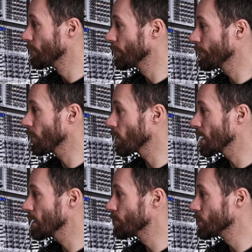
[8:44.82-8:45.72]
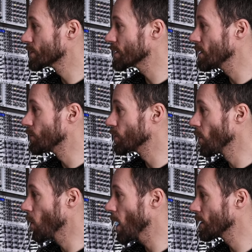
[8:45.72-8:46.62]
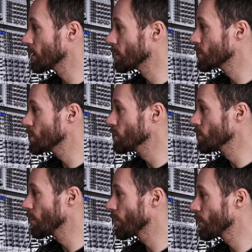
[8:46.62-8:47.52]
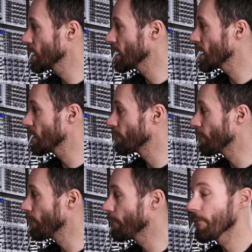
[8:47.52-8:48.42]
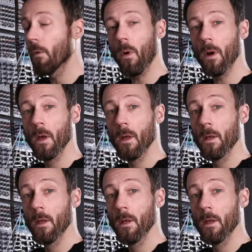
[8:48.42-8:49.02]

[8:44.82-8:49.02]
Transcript: four inputs, input 1, 2, 3 and 4.